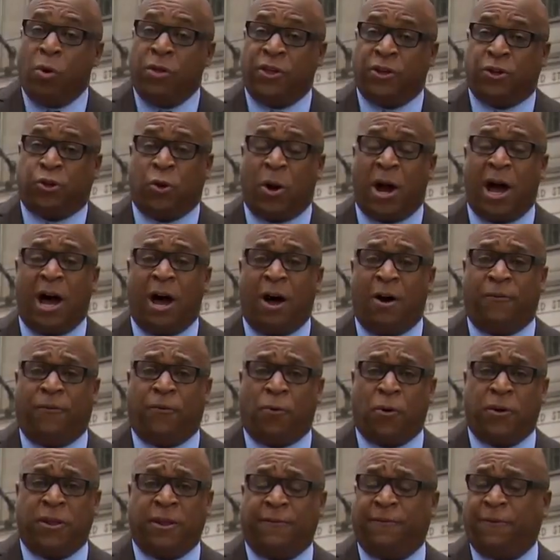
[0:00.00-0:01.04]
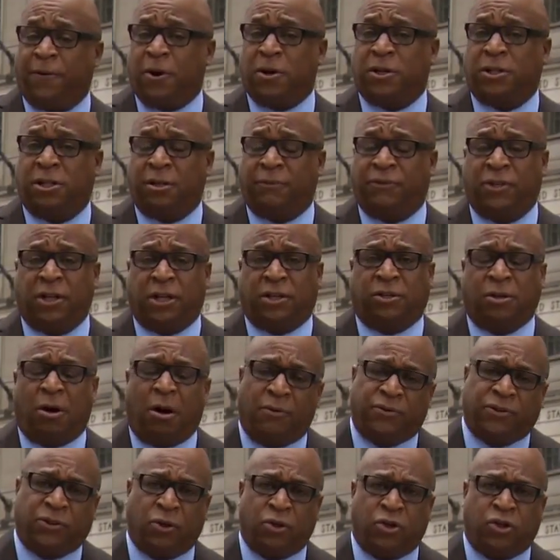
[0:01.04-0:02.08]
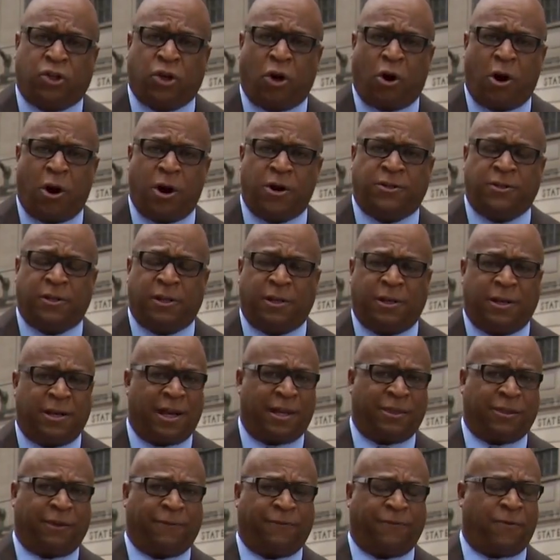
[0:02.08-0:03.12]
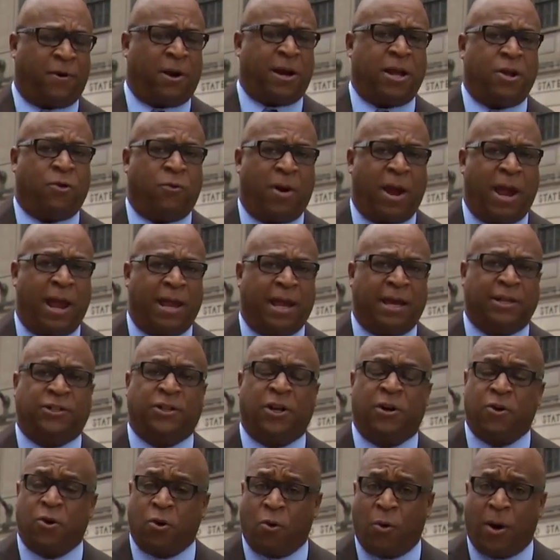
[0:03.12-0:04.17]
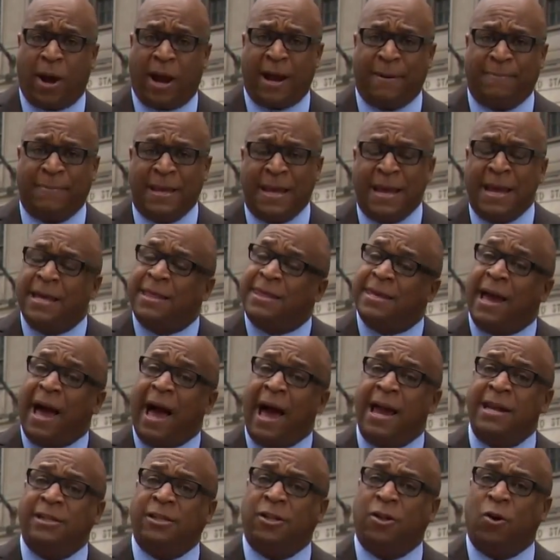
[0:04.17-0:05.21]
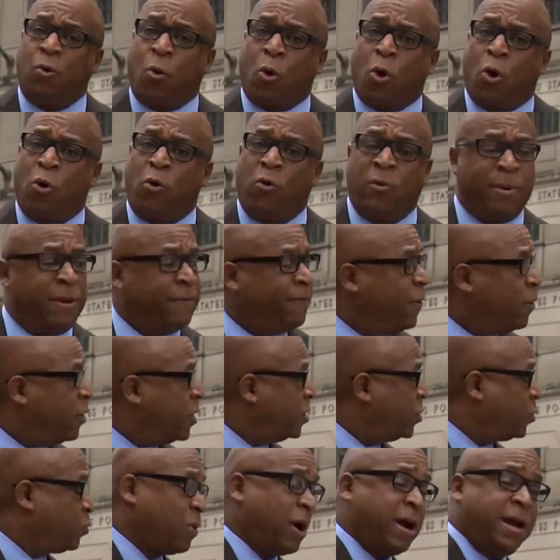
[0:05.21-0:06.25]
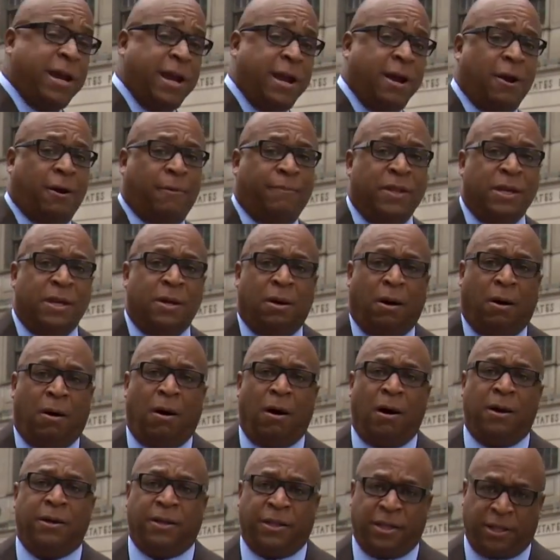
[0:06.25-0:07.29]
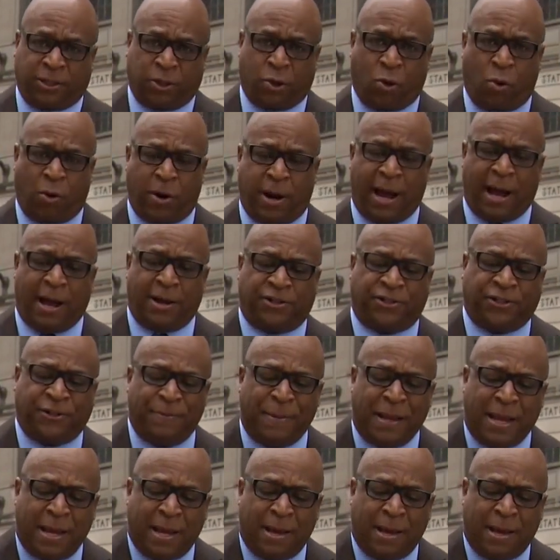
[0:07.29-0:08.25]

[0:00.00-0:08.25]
When the trial for the first of six officers charged in the death of Freddie Gray gets underway, the eyes of the world will be focused right here on this courthouse.